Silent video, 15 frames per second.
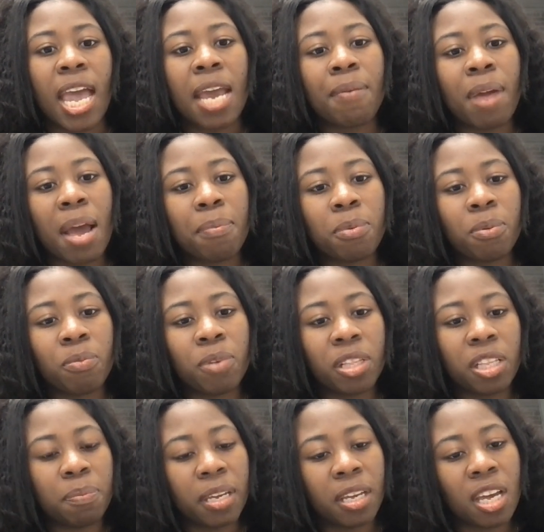head wraps were
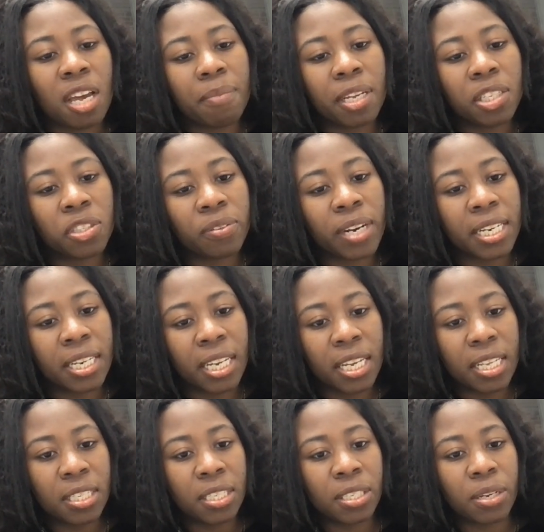really becoming
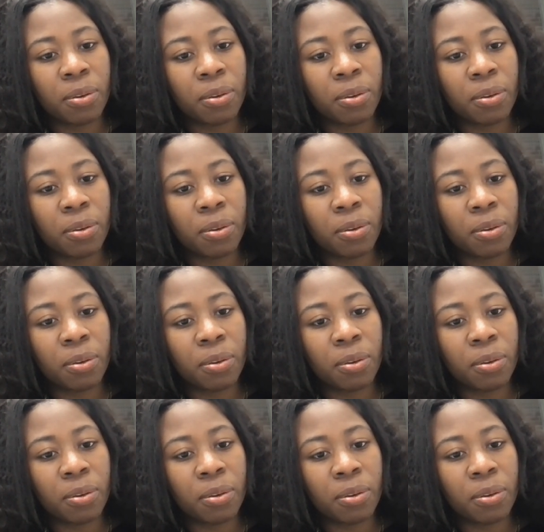trendy.